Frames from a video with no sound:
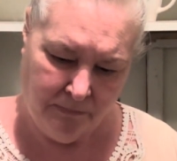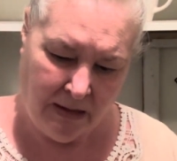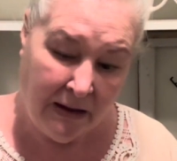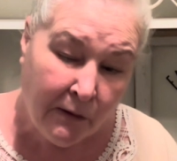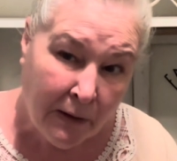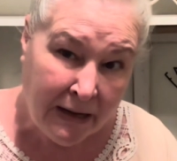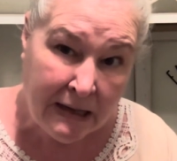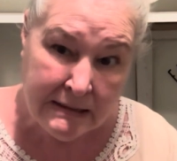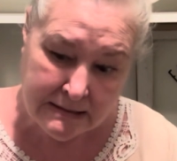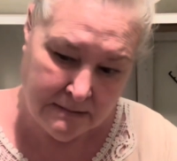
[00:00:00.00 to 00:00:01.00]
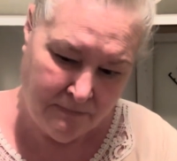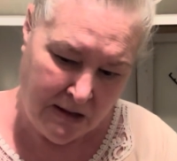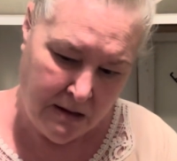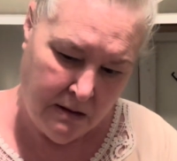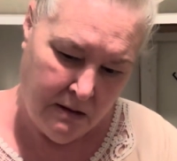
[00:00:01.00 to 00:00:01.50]
ingredients.
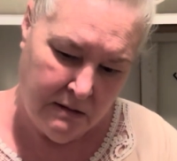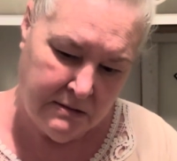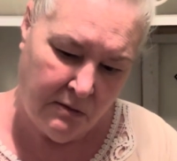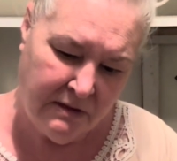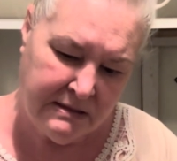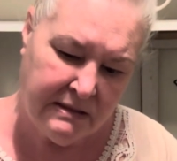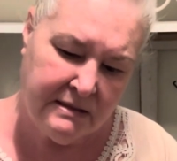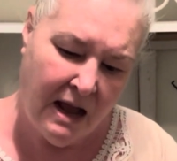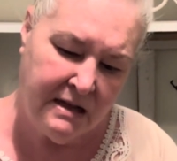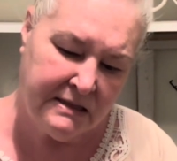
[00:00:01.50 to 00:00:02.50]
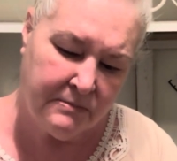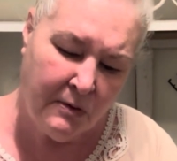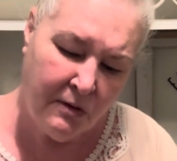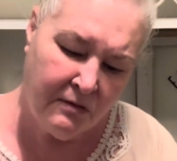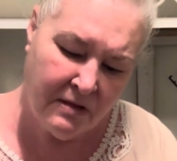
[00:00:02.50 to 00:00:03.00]
So this is not
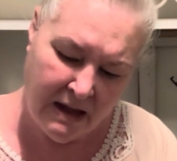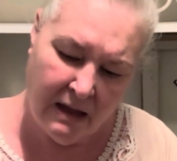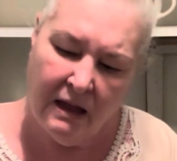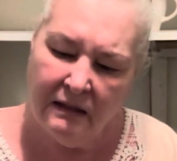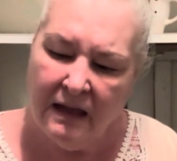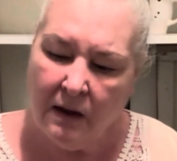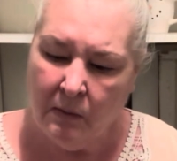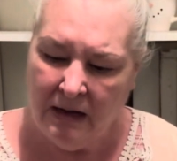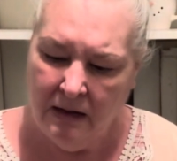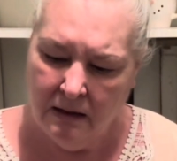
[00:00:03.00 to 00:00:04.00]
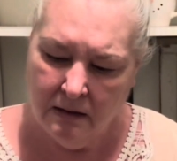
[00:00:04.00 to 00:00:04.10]
smooth like a liquid,